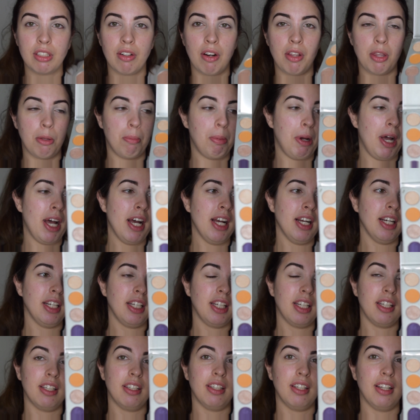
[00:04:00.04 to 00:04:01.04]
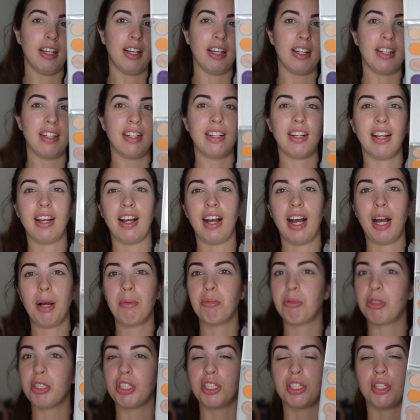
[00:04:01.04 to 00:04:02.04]
on the back and
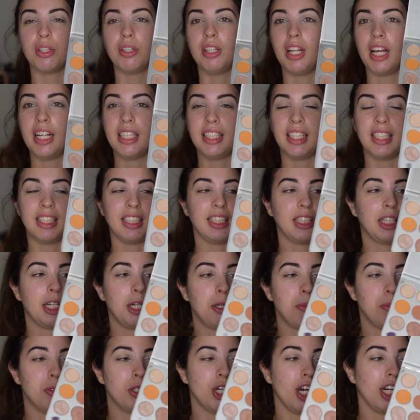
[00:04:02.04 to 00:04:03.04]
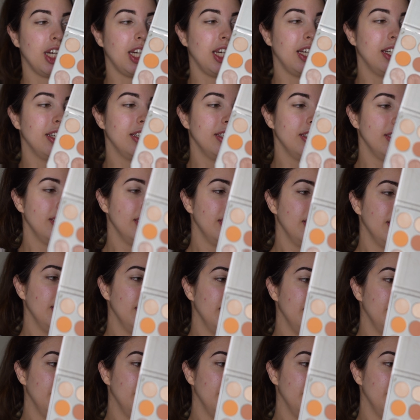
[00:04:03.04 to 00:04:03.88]
I'm just too lazy to keep checking.